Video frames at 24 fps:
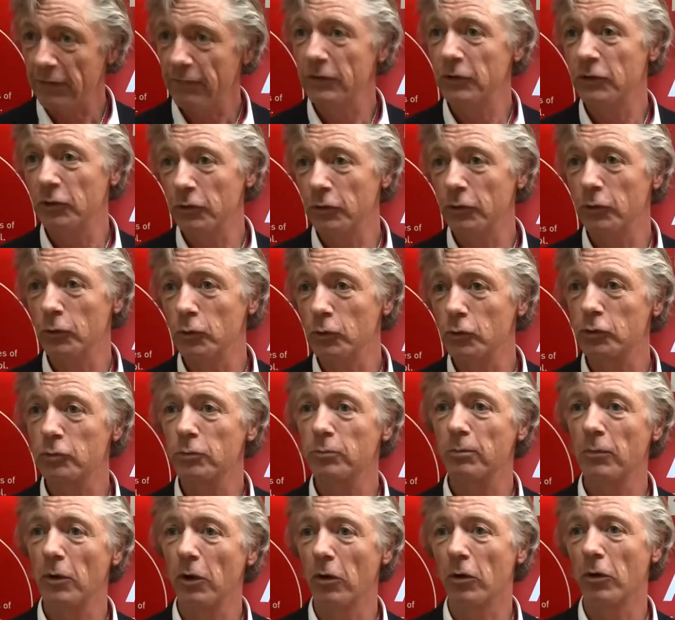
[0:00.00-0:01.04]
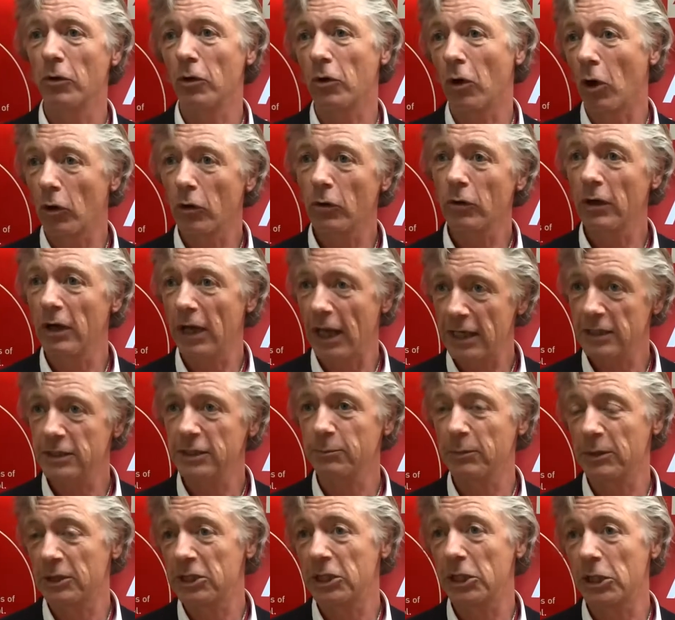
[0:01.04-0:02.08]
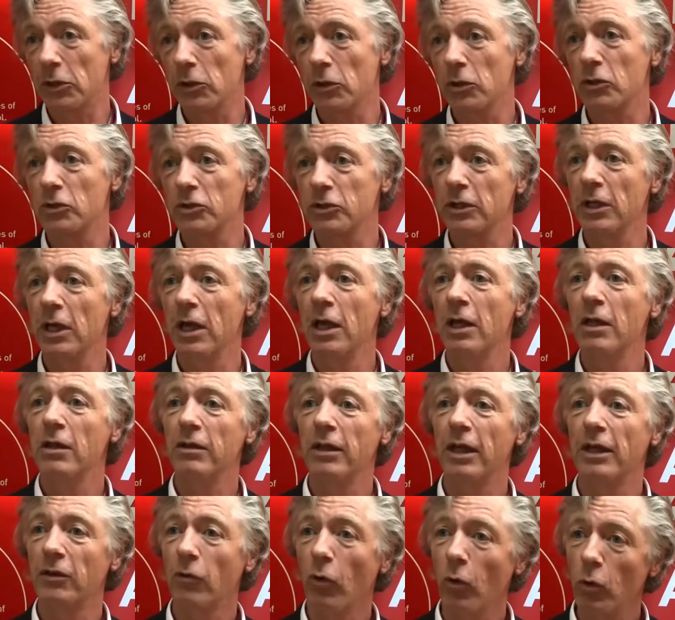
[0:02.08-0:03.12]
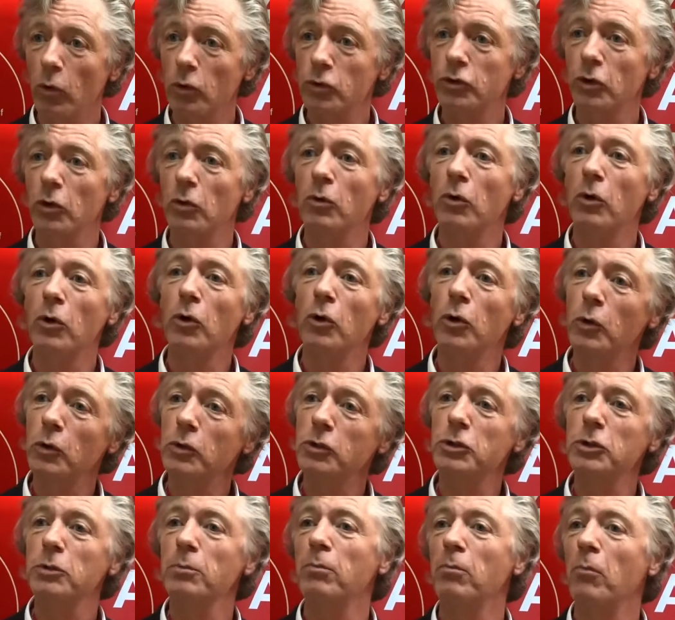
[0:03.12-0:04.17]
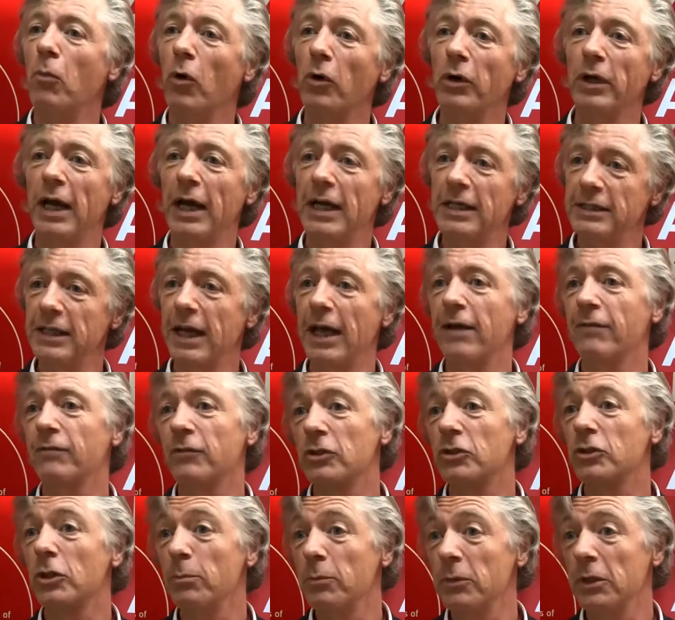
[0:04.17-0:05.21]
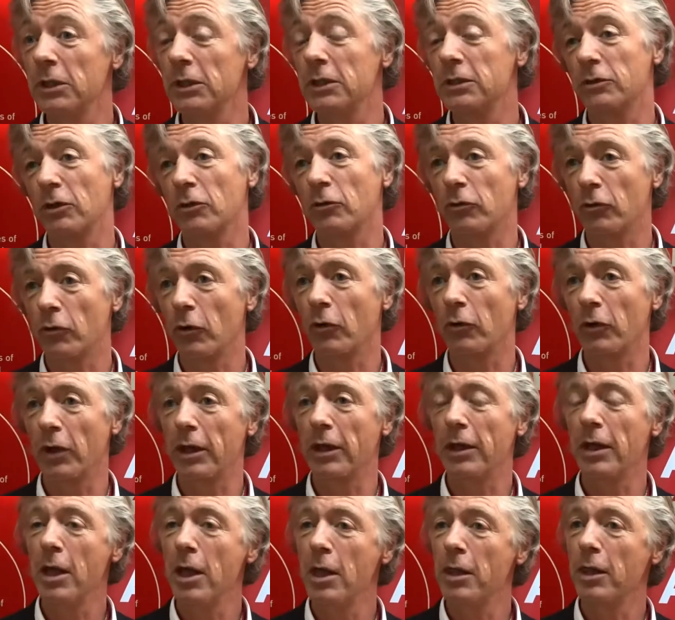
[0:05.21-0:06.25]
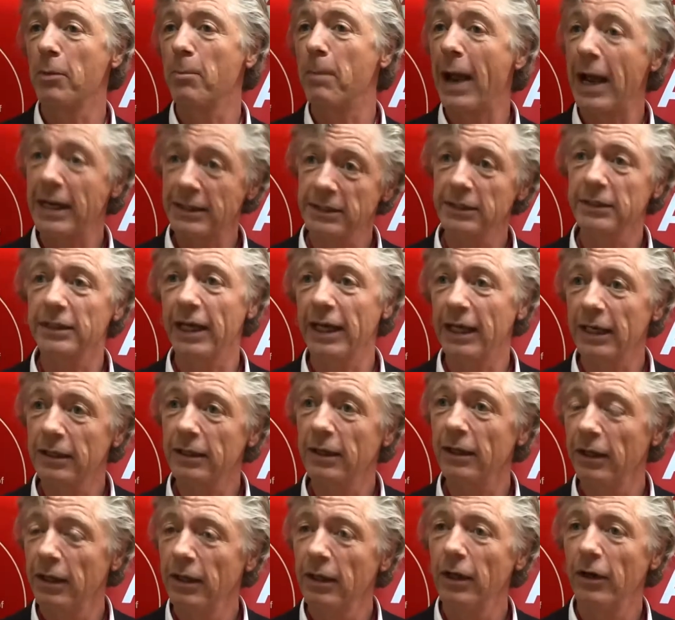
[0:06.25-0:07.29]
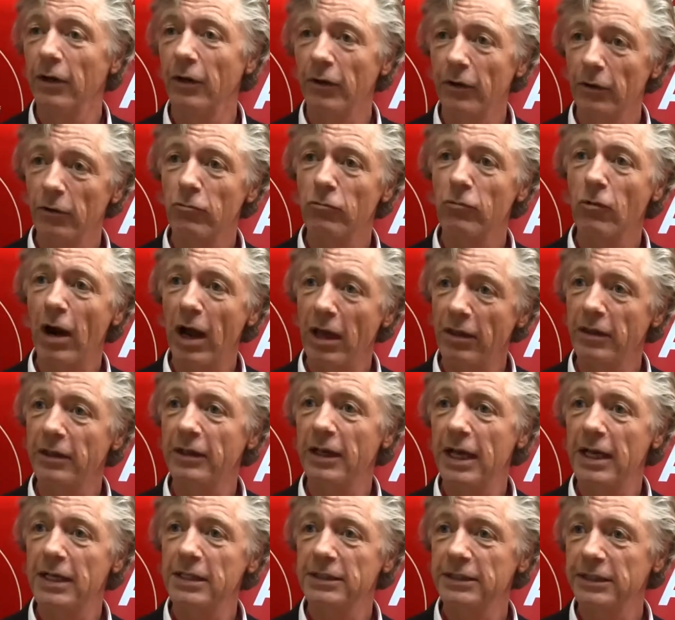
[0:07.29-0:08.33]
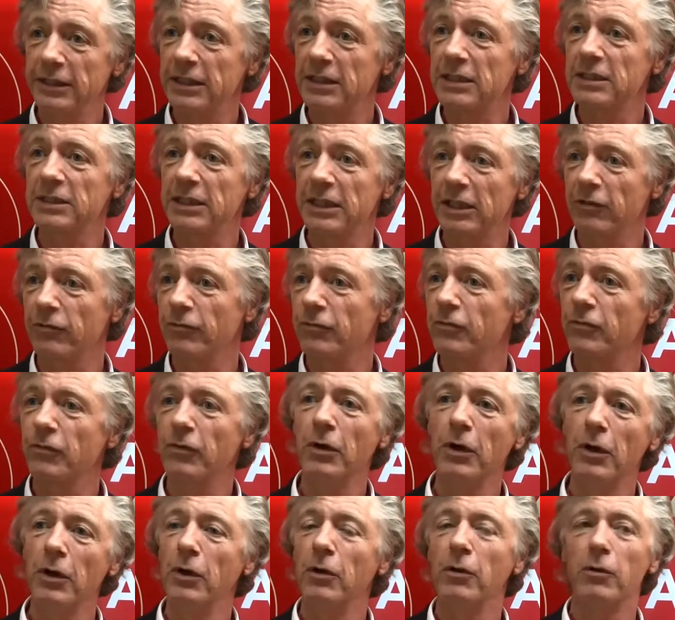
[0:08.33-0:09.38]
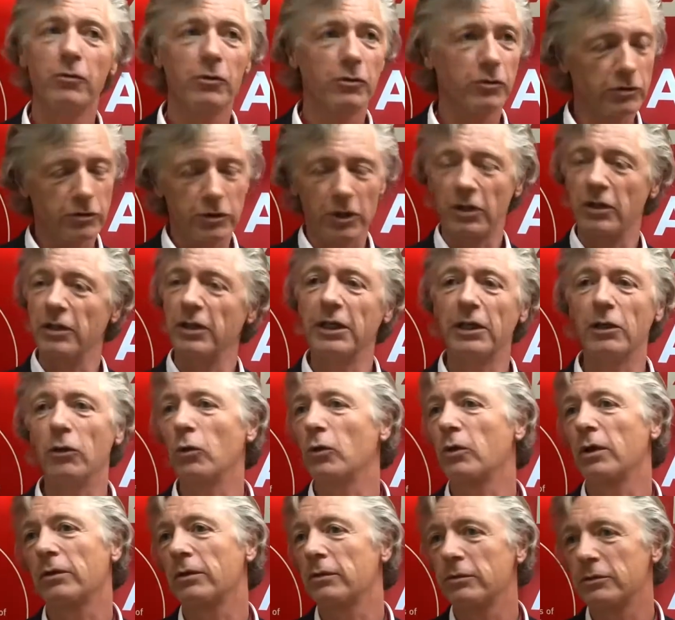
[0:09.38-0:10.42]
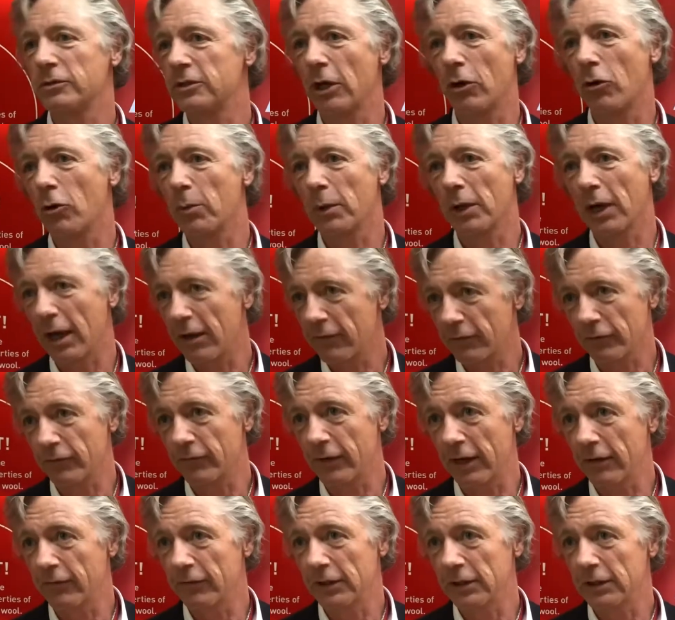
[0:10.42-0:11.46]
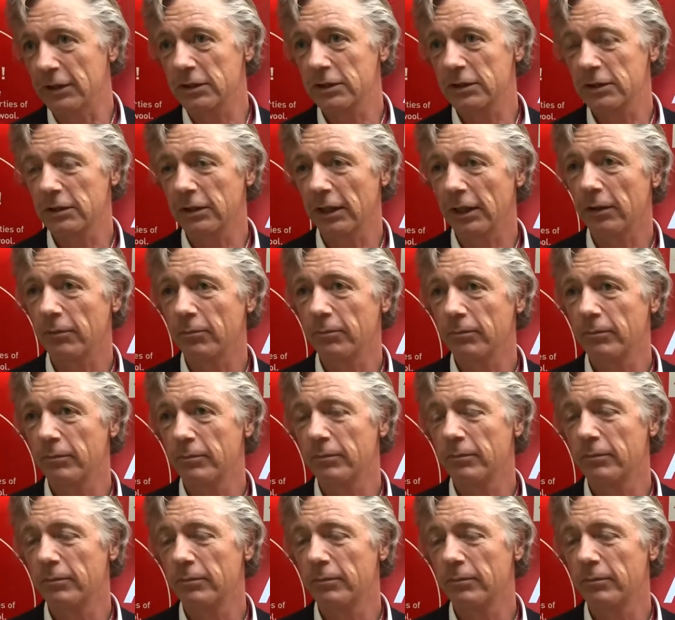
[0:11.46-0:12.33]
we do use uh, long-lasting materials that also looks more nice after some years. You know, they, they patinate uh, rather nicely instead of suddenly look terrible after five years. Yeah.